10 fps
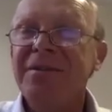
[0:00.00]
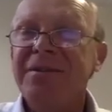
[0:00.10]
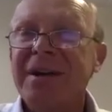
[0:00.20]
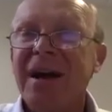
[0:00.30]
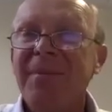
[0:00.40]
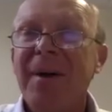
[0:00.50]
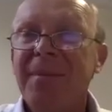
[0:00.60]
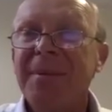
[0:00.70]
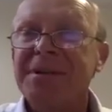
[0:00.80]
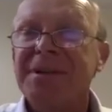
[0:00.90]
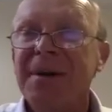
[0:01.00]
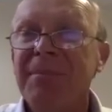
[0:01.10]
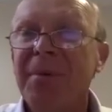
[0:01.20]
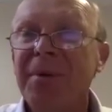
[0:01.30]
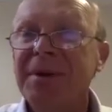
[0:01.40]
to come up at some
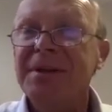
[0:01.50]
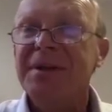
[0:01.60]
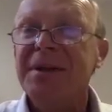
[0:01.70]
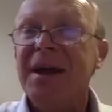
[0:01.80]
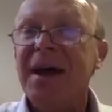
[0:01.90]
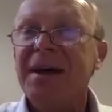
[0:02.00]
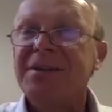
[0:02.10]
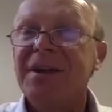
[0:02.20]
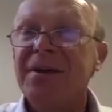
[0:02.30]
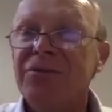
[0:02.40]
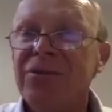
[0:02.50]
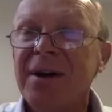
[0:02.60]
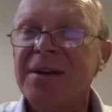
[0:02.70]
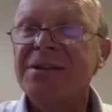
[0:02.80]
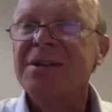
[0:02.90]
point. And so
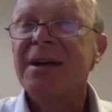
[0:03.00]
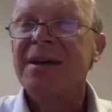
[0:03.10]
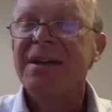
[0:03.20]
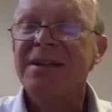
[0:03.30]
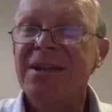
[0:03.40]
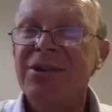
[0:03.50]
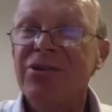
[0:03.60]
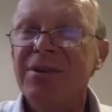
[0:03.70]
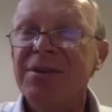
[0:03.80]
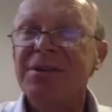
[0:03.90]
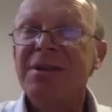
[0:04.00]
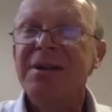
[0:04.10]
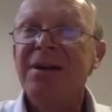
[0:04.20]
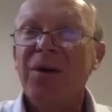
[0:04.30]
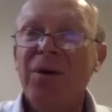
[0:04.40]
drugs, conditions,
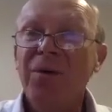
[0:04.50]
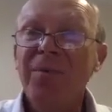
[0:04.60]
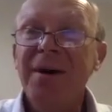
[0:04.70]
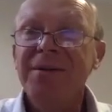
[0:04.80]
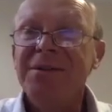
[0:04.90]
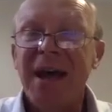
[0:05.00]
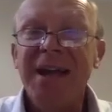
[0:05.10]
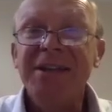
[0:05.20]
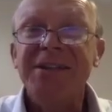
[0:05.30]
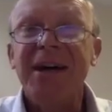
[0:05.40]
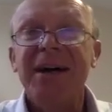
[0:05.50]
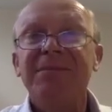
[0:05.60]
hormones, enzymes,